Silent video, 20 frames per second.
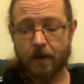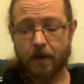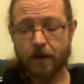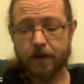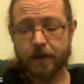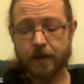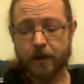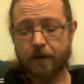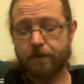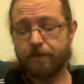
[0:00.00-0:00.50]

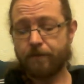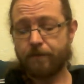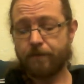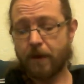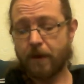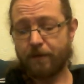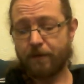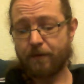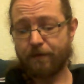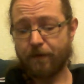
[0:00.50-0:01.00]
So,
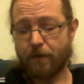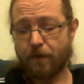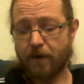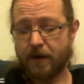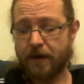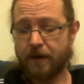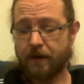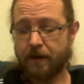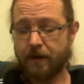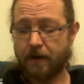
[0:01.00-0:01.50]
right,
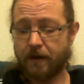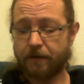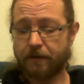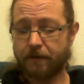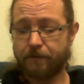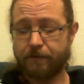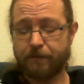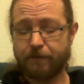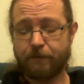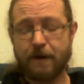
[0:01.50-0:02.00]
before I
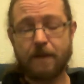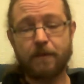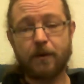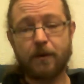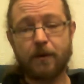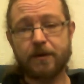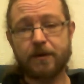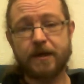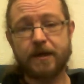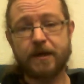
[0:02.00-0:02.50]

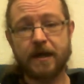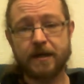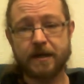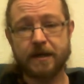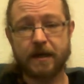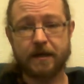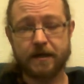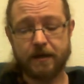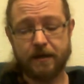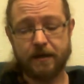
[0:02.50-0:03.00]
ramble on, so let's
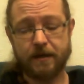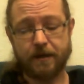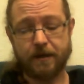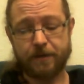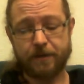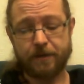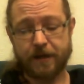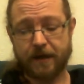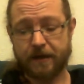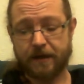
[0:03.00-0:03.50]
get to the
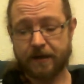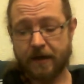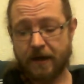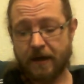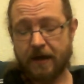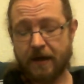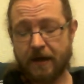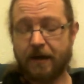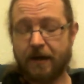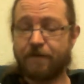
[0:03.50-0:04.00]
subject.
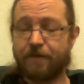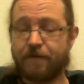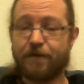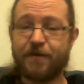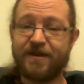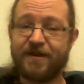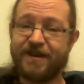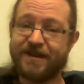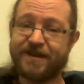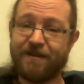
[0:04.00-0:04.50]
Now, I've
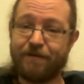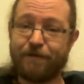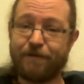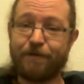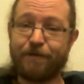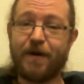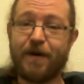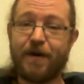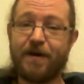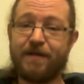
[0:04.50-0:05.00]
already done
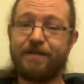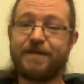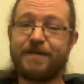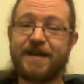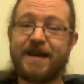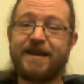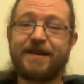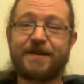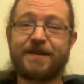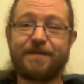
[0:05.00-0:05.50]
5
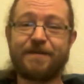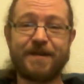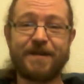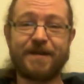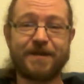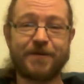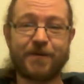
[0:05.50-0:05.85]
takes of this